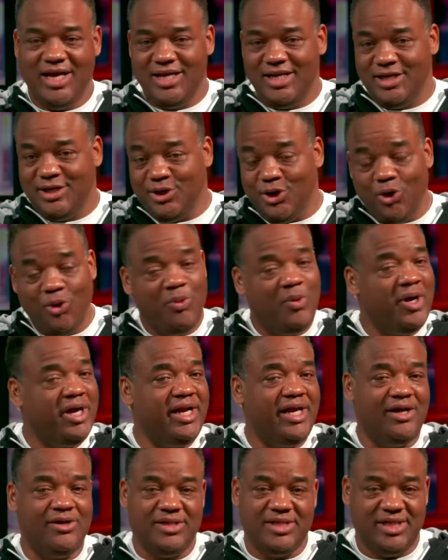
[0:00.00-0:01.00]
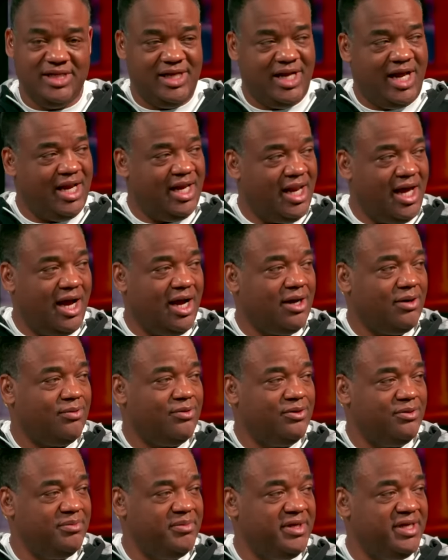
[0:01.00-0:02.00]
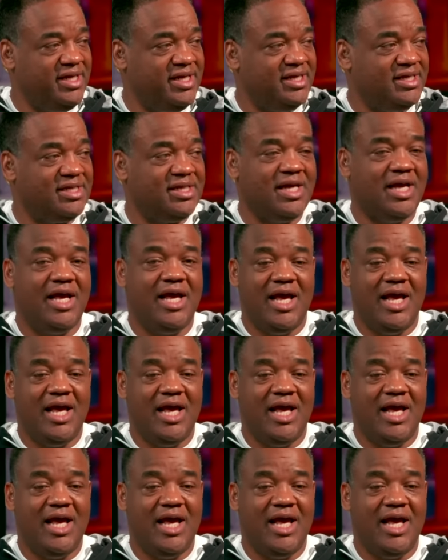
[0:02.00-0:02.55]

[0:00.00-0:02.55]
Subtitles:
No one else in that locker room is.